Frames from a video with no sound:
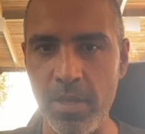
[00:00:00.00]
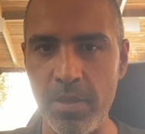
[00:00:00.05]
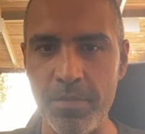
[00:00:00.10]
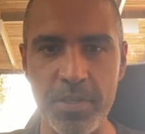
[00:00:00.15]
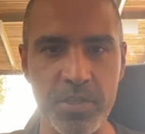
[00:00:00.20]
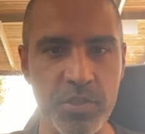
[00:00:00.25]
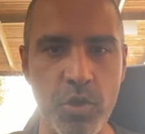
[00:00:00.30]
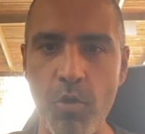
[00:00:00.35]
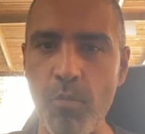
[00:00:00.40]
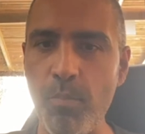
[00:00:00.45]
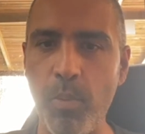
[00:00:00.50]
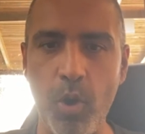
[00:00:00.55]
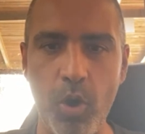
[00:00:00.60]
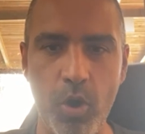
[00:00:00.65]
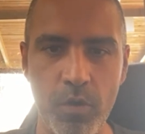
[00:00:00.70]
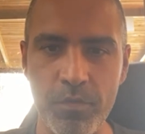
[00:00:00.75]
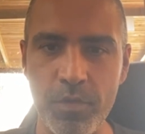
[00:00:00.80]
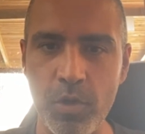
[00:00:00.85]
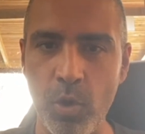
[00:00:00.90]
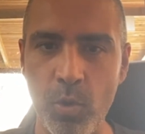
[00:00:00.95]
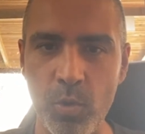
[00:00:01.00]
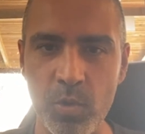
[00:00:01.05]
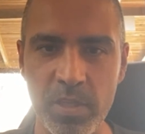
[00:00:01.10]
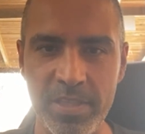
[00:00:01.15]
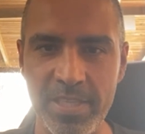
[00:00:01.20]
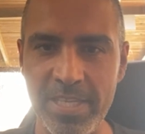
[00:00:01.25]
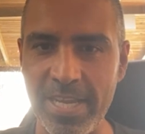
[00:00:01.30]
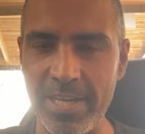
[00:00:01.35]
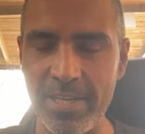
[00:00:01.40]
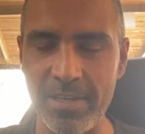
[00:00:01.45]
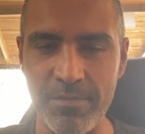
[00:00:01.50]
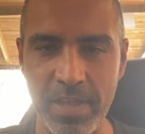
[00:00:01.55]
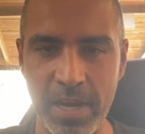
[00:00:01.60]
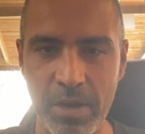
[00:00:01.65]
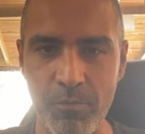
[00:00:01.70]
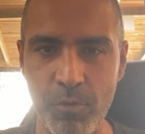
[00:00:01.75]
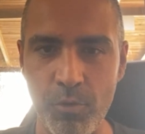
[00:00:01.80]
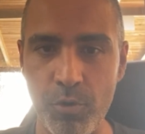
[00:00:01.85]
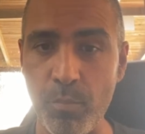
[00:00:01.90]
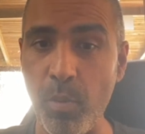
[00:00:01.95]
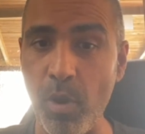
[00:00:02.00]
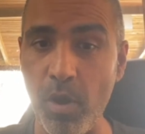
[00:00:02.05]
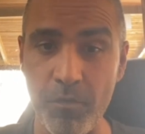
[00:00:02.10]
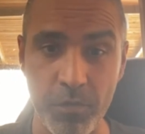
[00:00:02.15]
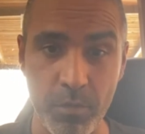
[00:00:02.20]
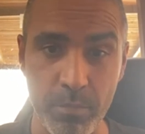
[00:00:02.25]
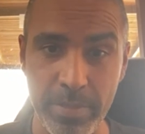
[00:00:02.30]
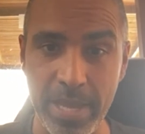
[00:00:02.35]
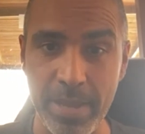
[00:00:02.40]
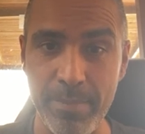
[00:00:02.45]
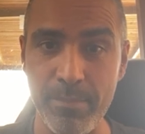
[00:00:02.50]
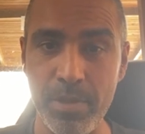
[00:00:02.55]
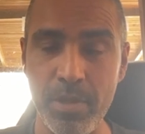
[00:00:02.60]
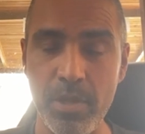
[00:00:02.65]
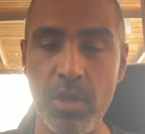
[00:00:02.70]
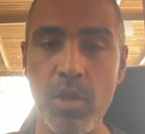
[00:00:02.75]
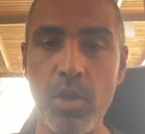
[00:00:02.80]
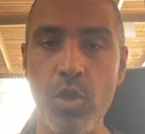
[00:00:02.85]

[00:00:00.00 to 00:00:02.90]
There's no pot of gold at the end of that road, apart from them,